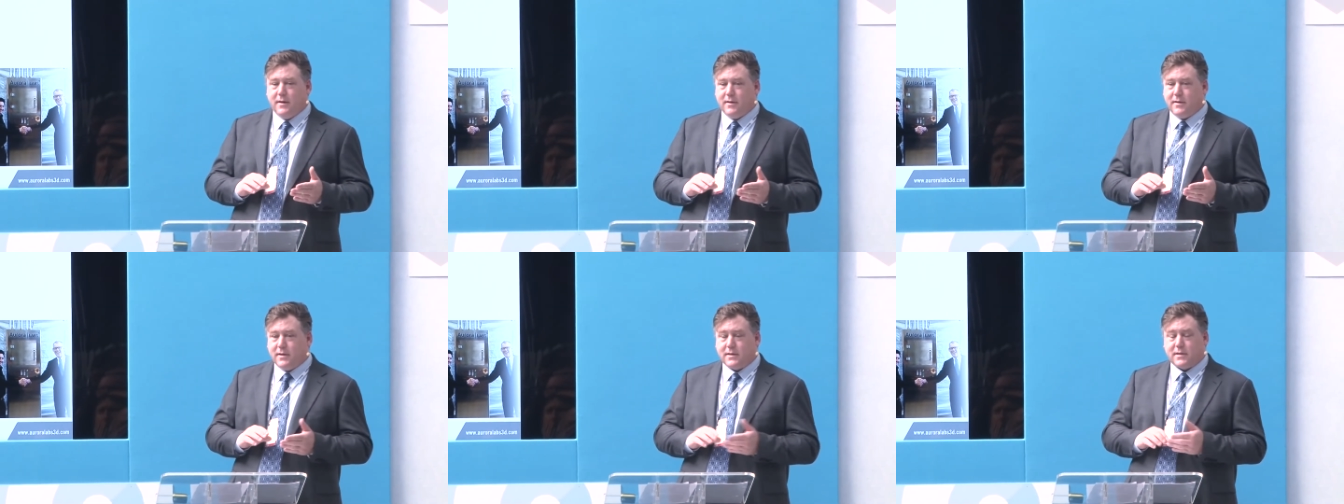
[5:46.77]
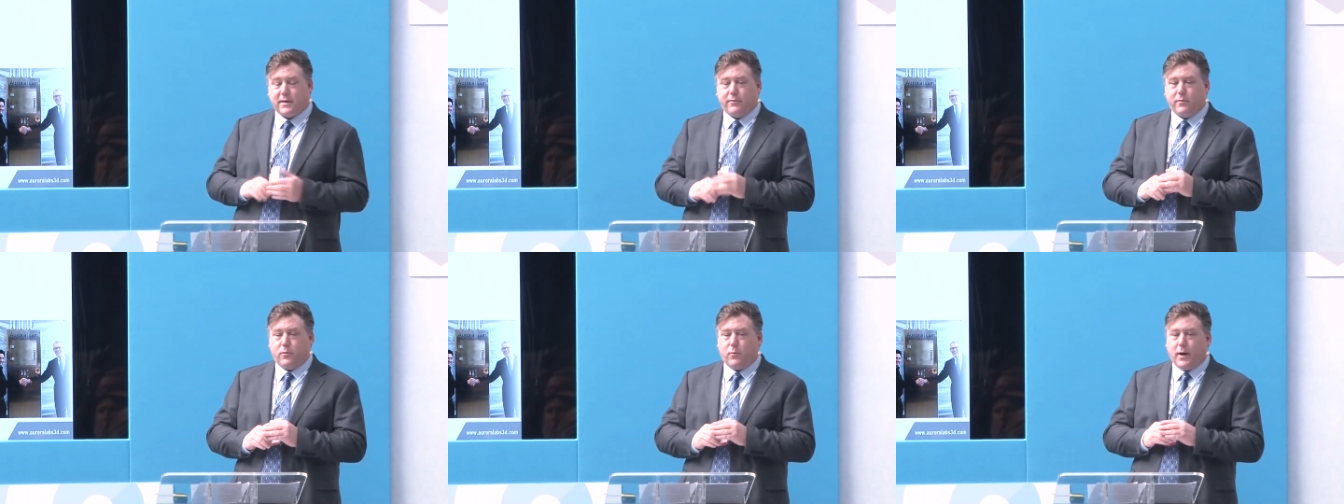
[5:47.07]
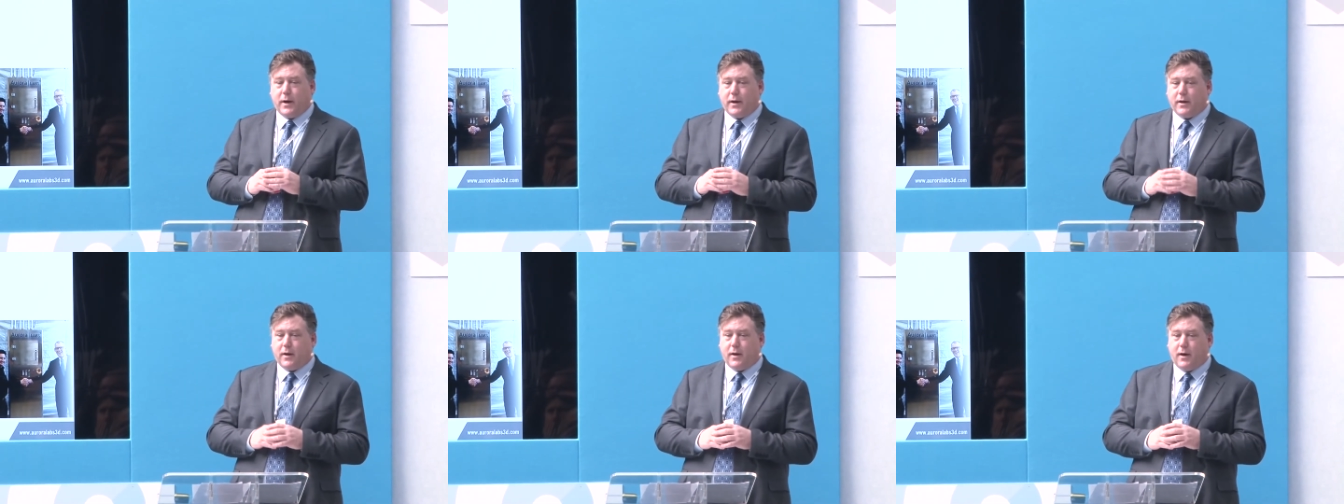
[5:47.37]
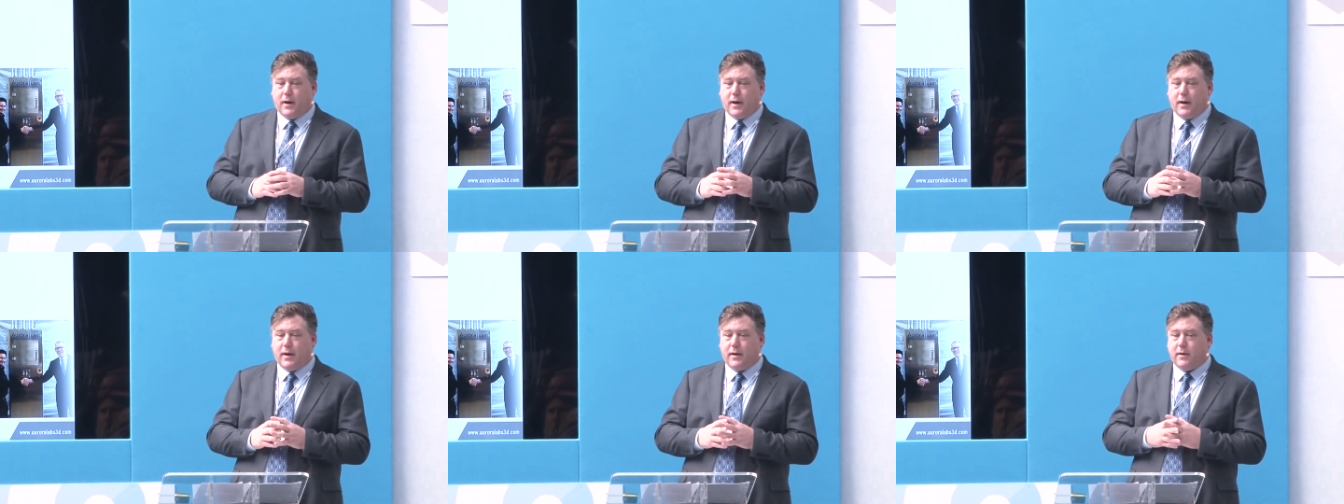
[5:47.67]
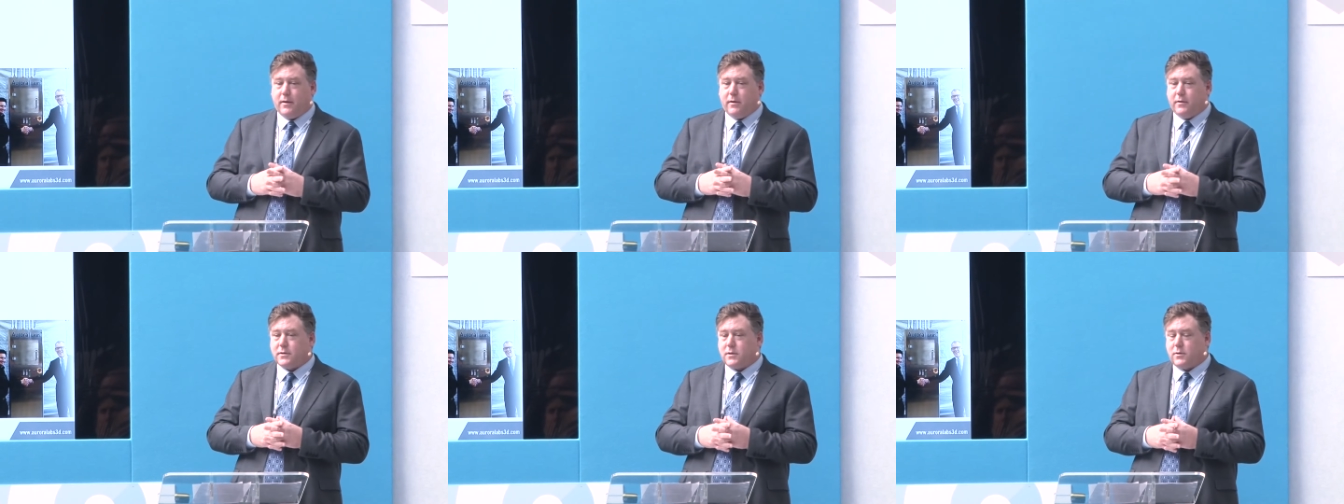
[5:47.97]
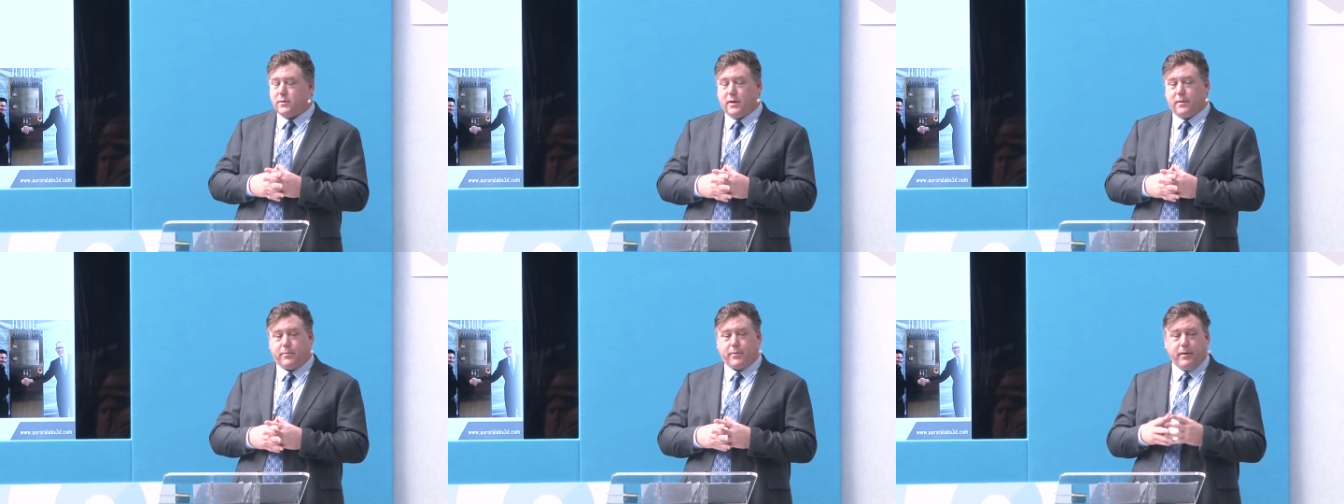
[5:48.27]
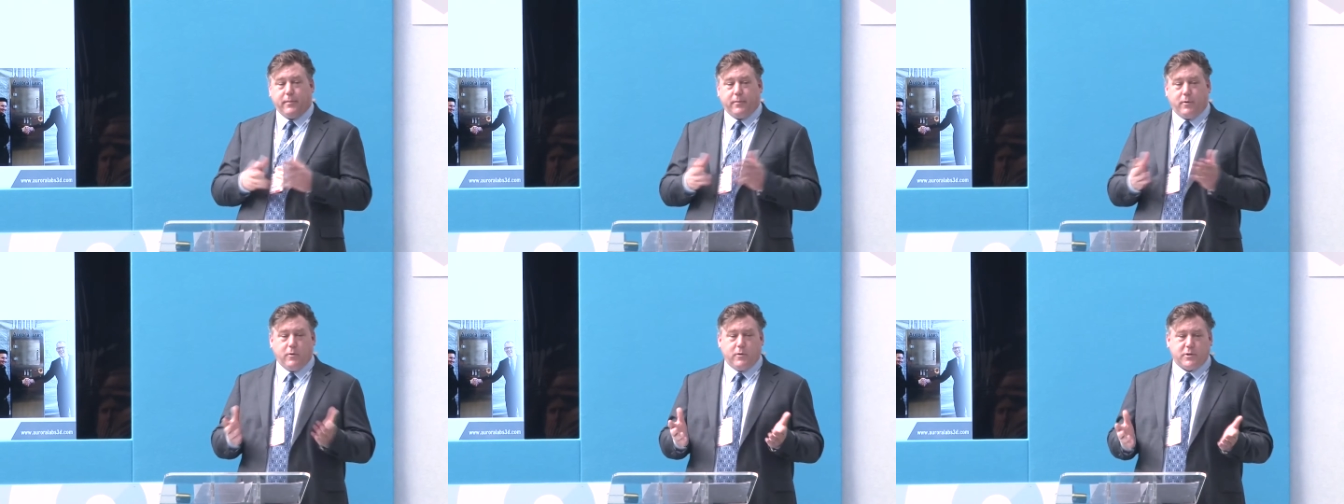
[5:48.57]
There's even one guy who's looking to
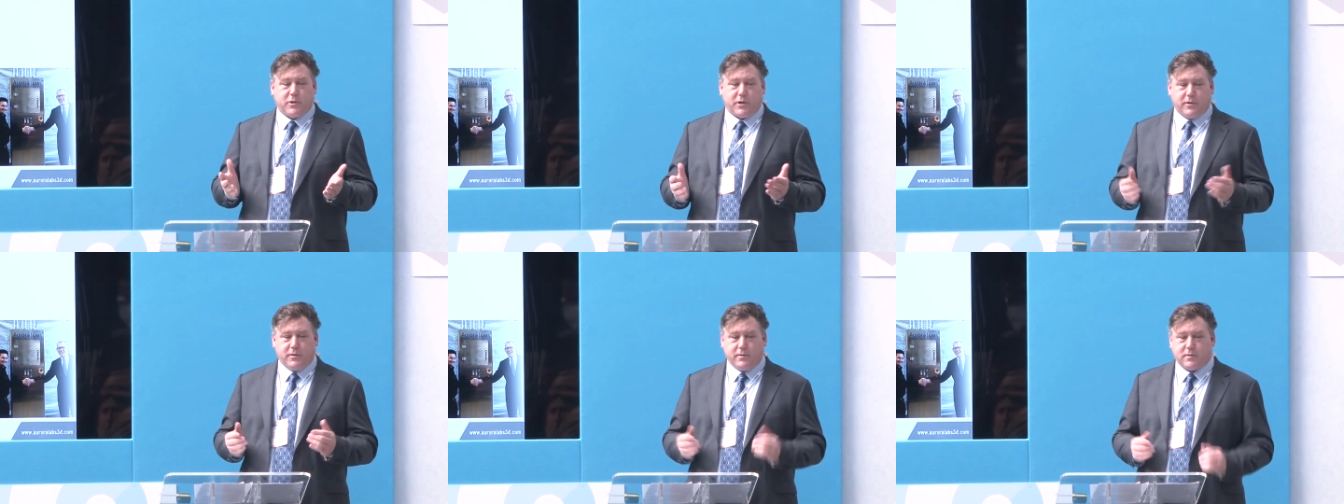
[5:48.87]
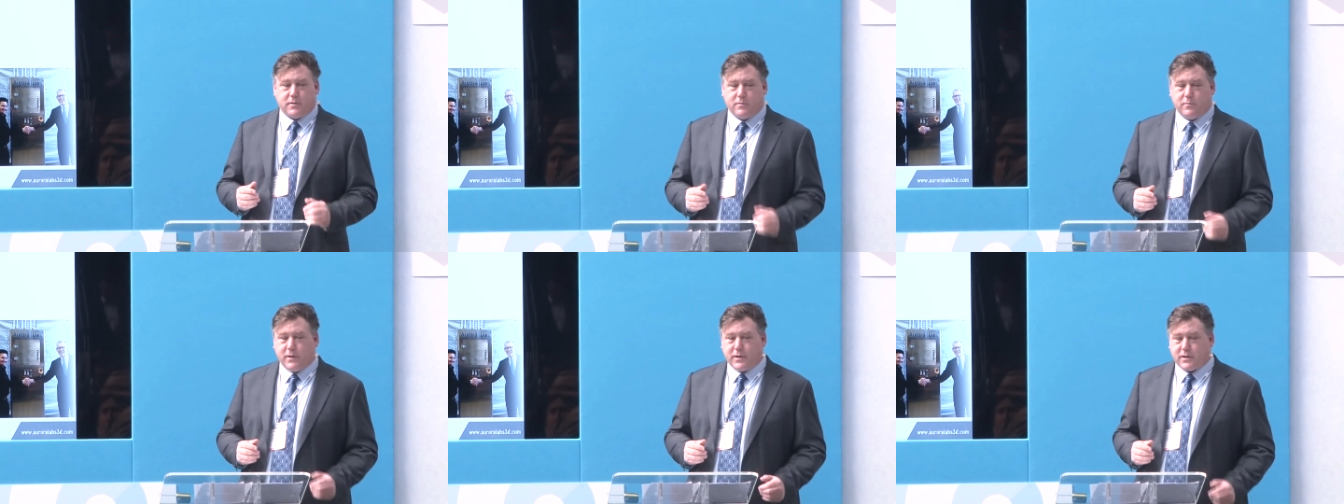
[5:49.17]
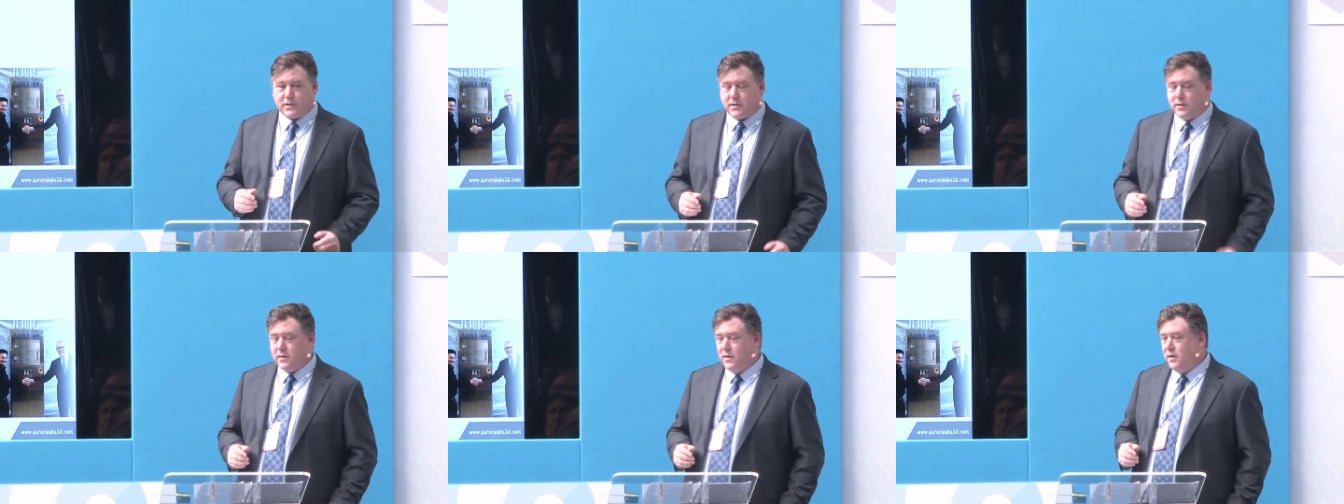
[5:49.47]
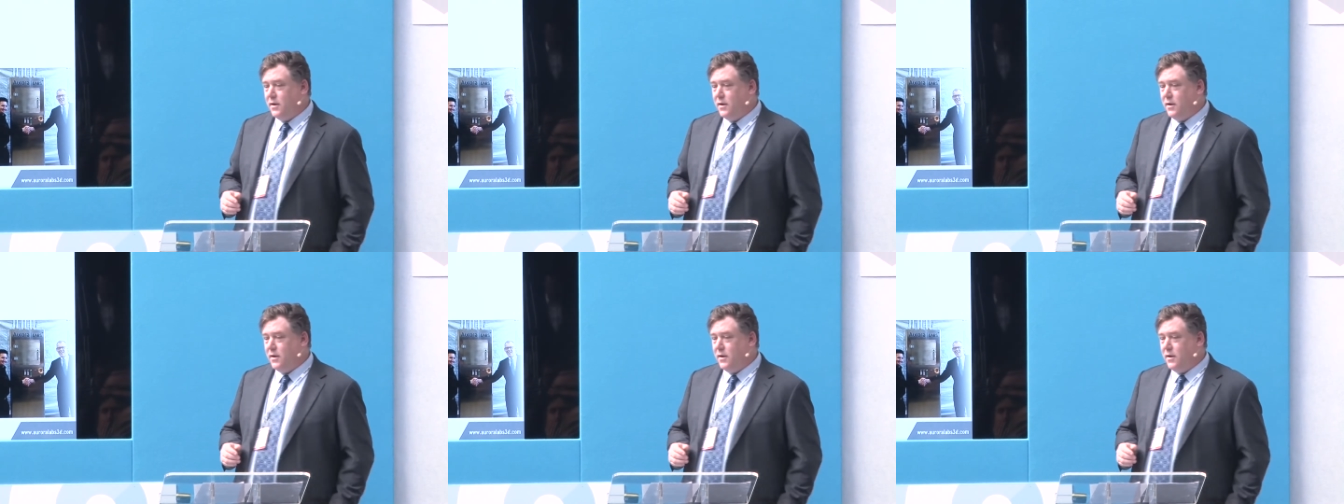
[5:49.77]
print horseshoes, which